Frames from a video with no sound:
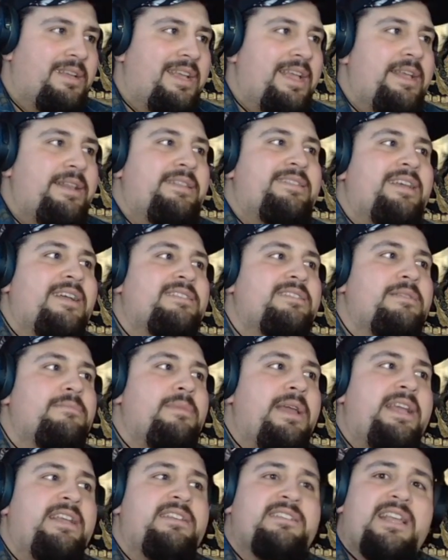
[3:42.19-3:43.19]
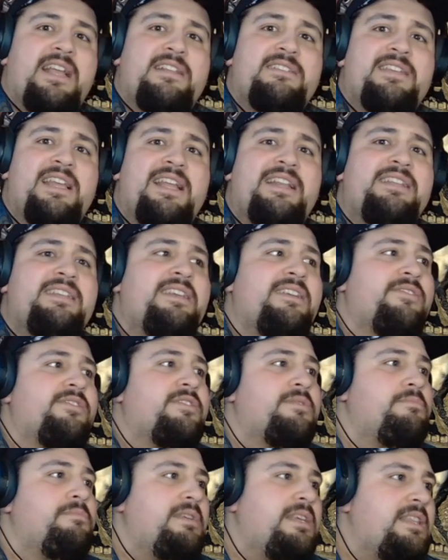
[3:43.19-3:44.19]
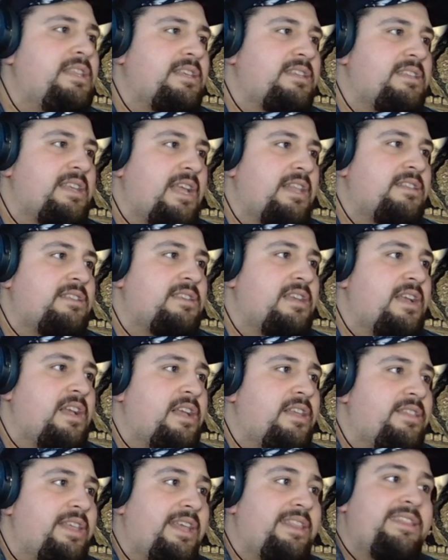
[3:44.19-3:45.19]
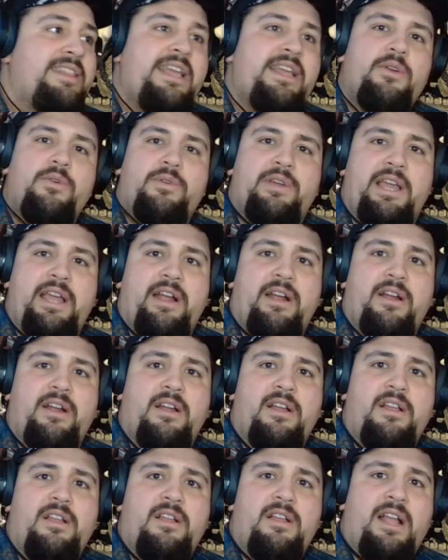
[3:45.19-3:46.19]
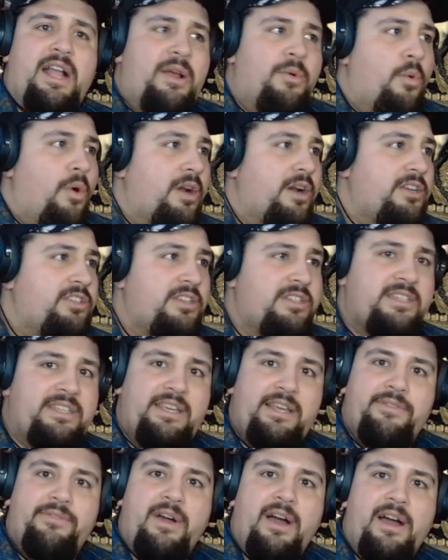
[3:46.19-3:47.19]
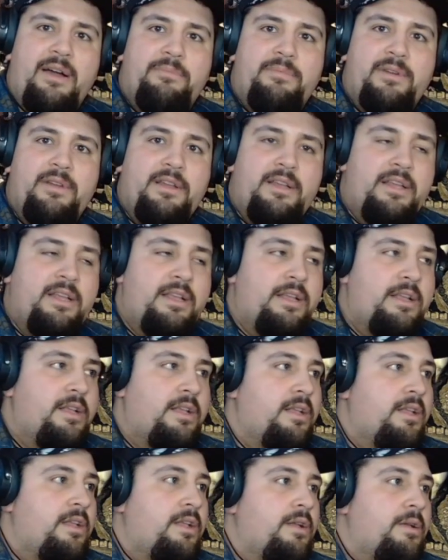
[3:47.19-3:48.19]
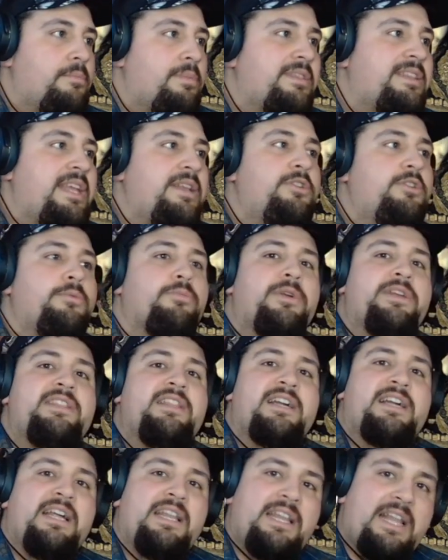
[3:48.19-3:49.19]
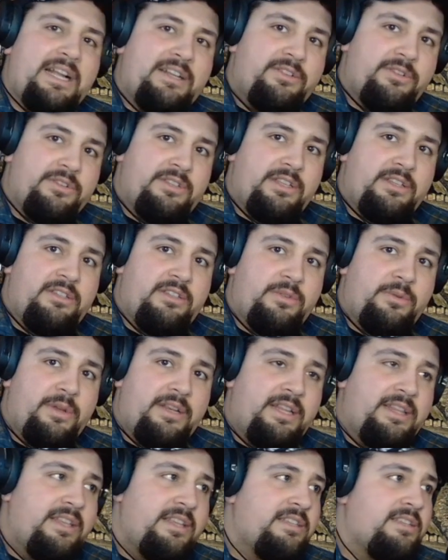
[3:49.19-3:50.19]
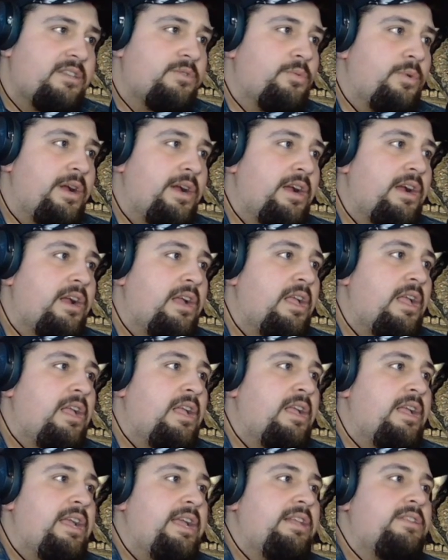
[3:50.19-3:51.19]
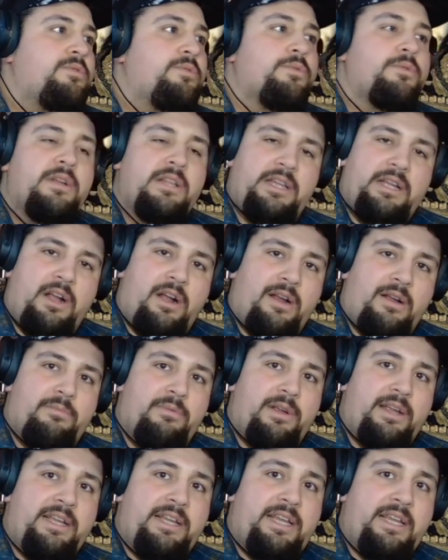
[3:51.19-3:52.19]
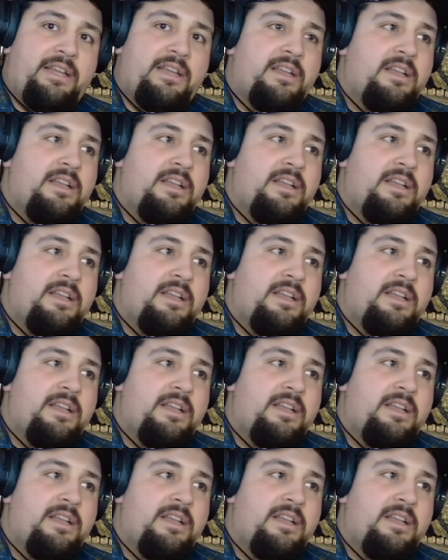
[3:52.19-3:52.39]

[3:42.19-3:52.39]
It doesn't make sense and gives me the sense that they don't care and want to just give up. But then you bring the collectors into it, and this is where it's really heartbreaking.